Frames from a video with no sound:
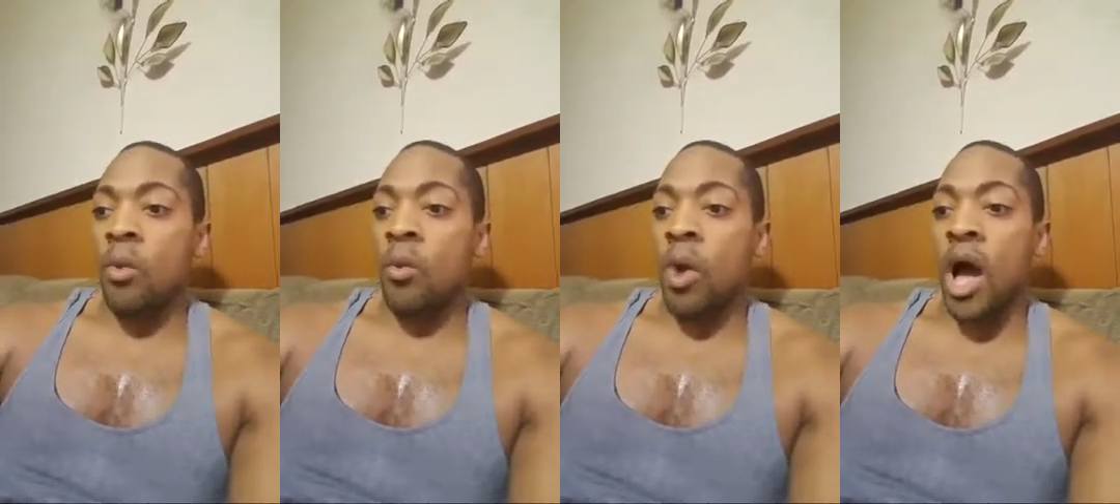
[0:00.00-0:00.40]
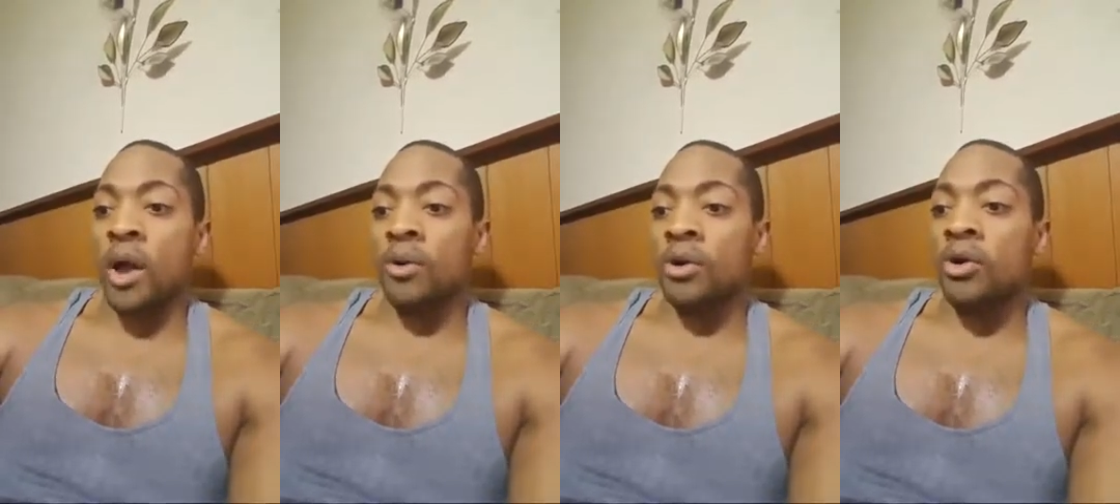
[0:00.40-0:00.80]

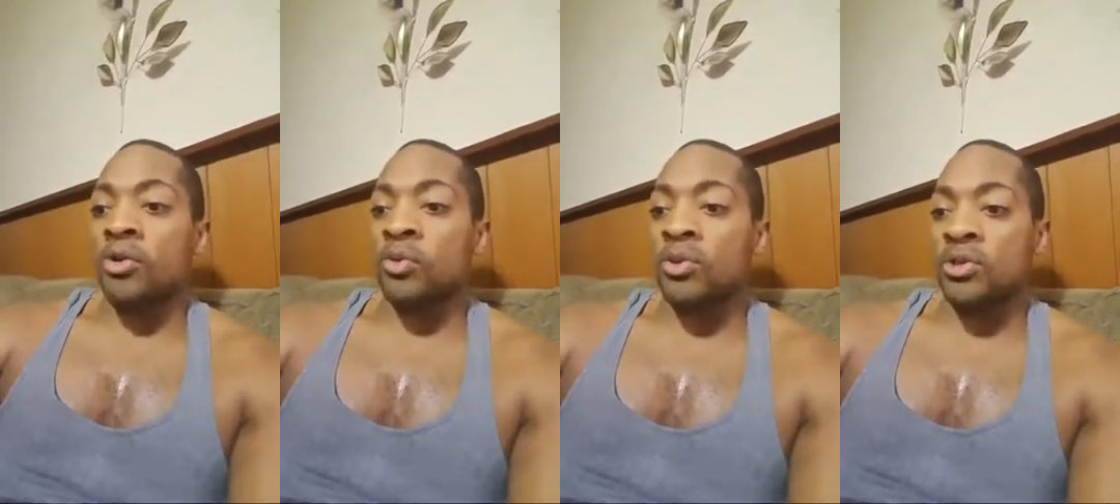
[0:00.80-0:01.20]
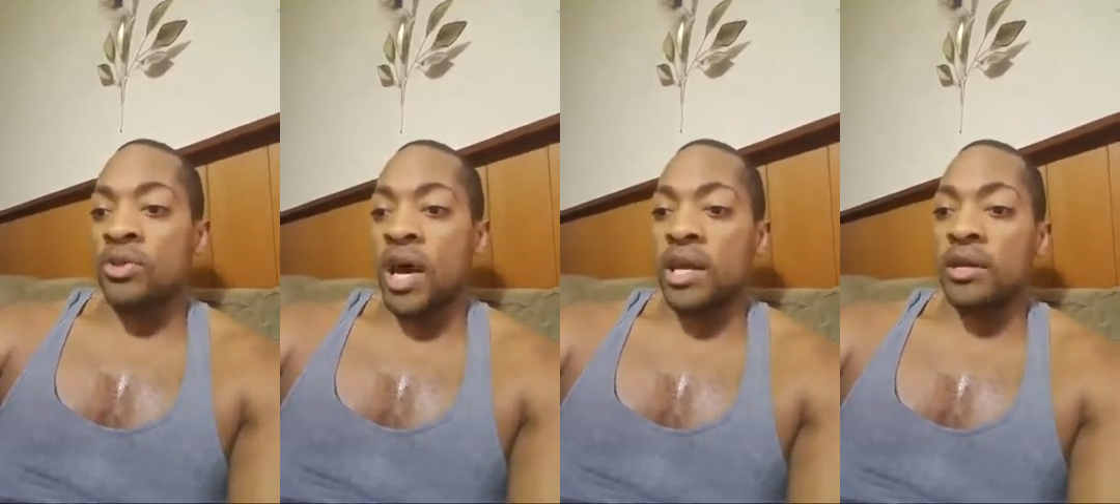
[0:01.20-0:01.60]
why on earth would you
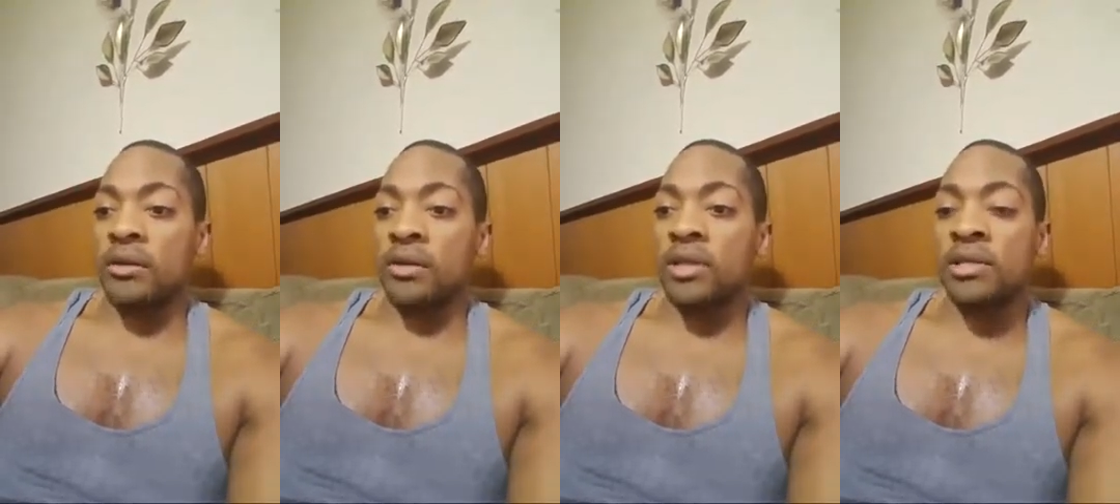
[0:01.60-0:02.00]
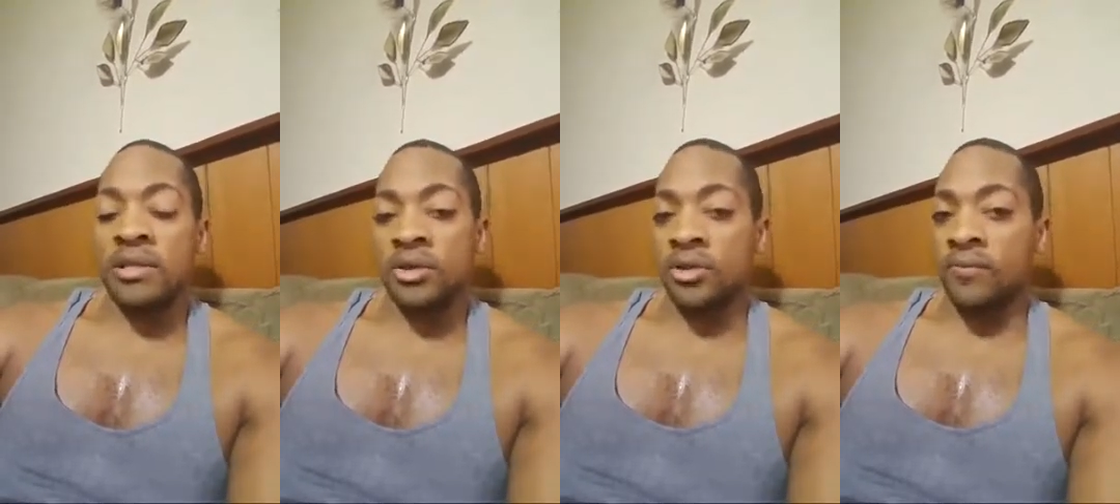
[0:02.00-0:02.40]
not
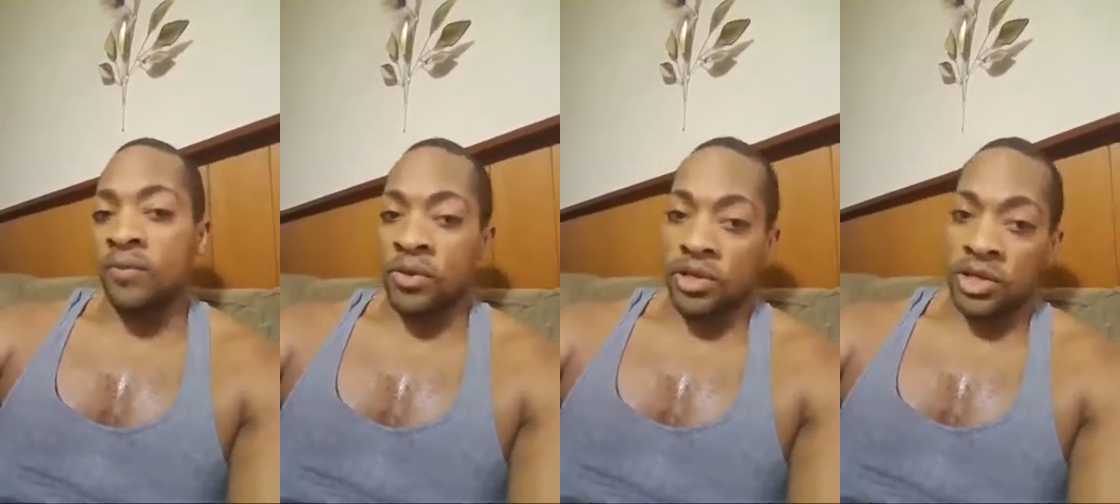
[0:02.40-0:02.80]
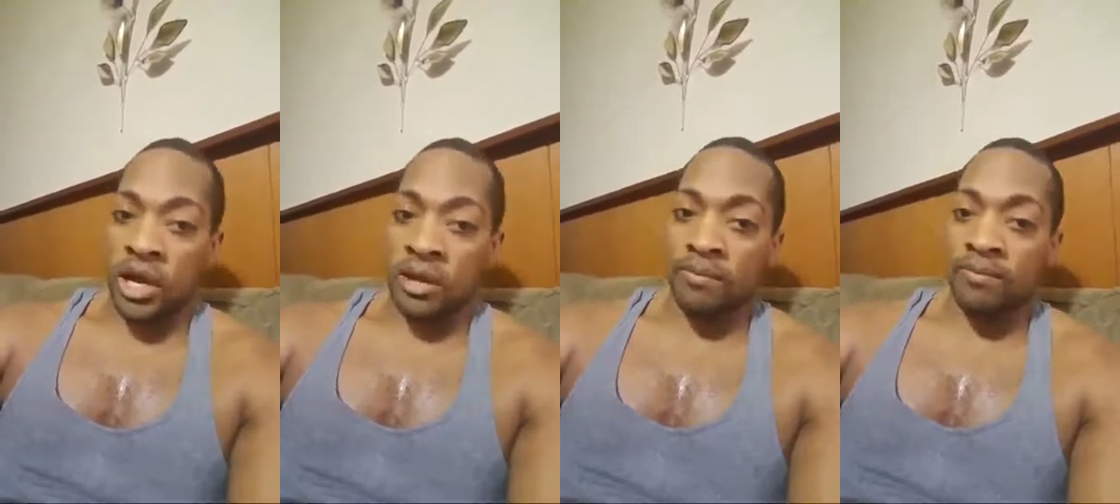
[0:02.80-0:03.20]
consider them for the
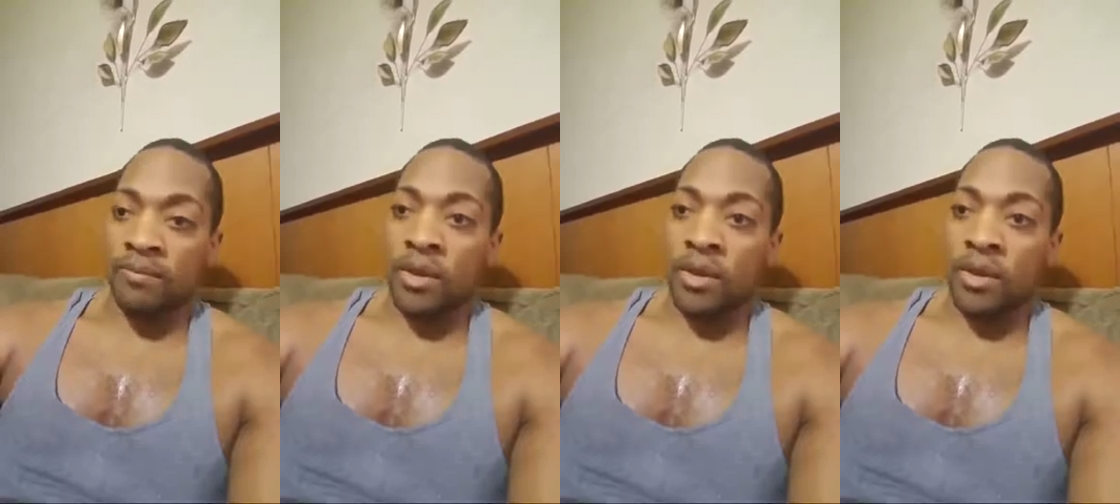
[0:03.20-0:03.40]
job?